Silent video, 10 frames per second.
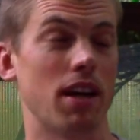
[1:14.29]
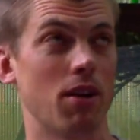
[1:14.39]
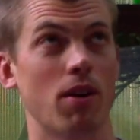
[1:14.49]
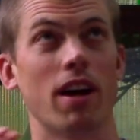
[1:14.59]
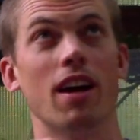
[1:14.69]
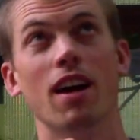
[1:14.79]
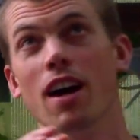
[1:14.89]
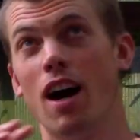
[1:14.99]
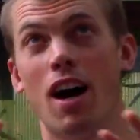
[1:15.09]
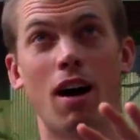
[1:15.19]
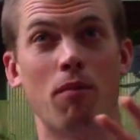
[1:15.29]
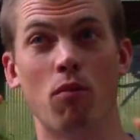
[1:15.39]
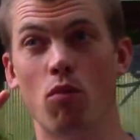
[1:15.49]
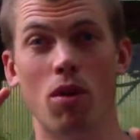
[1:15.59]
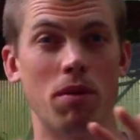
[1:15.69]
But anyway,
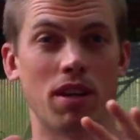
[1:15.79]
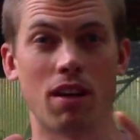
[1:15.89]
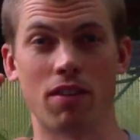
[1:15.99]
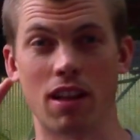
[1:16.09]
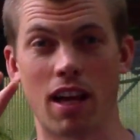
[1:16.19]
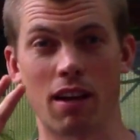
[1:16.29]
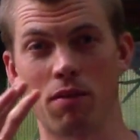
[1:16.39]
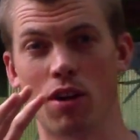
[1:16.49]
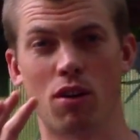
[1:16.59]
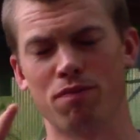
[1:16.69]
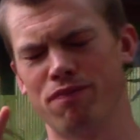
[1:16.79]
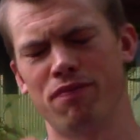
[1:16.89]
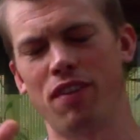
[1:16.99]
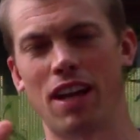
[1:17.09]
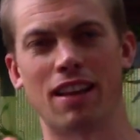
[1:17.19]
um, women giving like you know
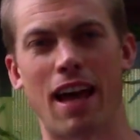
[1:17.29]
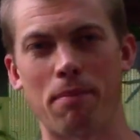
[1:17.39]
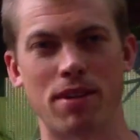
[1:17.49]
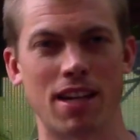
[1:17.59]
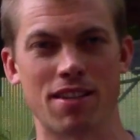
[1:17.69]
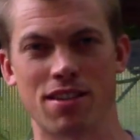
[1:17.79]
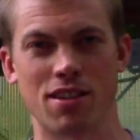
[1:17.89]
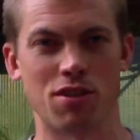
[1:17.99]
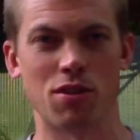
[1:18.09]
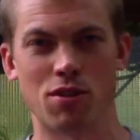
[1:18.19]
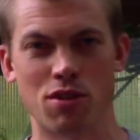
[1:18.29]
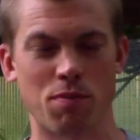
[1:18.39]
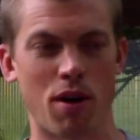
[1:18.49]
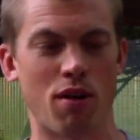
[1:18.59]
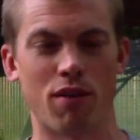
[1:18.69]
fake lap dances to dudes who
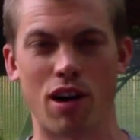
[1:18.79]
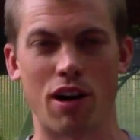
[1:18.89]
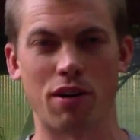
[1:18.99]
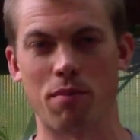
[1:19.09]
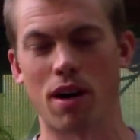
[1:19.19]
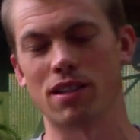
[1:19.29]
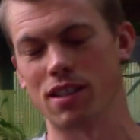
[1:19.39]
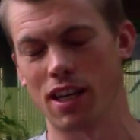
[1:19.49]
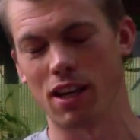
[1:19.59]
spent over 100 bucks.